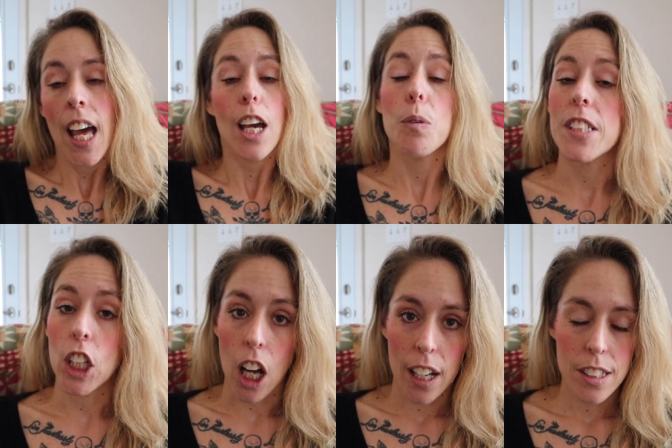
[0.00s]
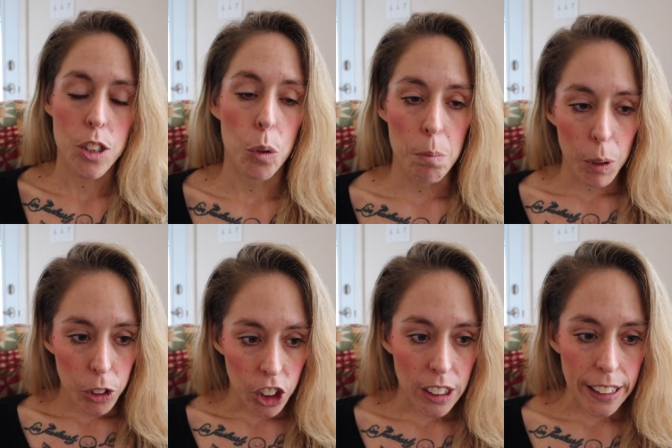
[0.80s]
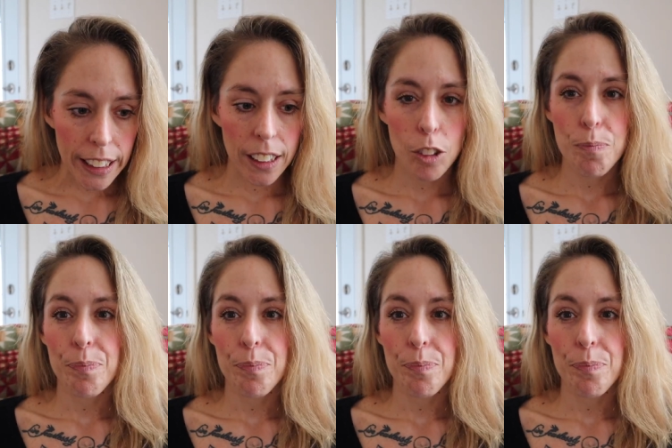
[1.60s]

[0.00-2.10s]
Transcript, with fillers: it was a lot. So emotionally,